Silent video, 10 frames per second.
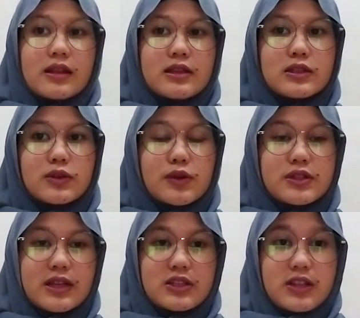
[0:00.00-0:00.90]

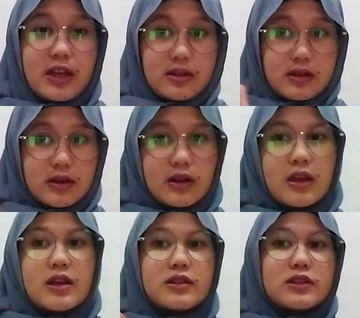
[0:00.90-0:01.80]
discourse and gender,
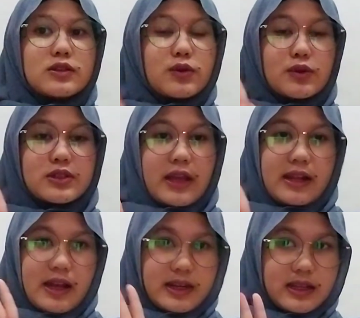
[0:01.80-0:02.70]
discourse and
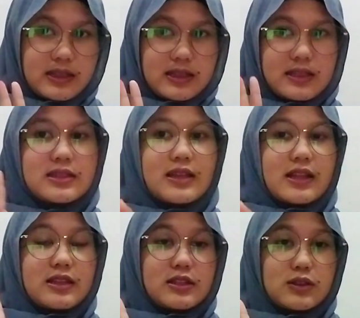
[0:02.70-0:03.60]
identities,
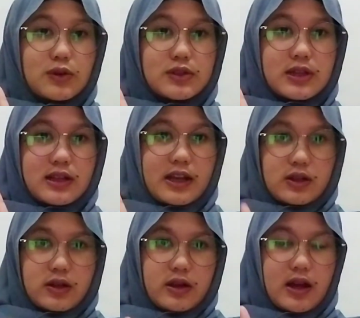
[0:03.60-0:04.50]
and discourse and
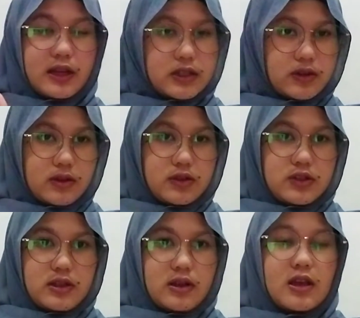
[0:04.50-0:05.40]

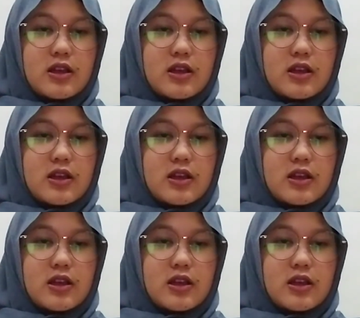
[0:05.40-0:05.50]
ideology.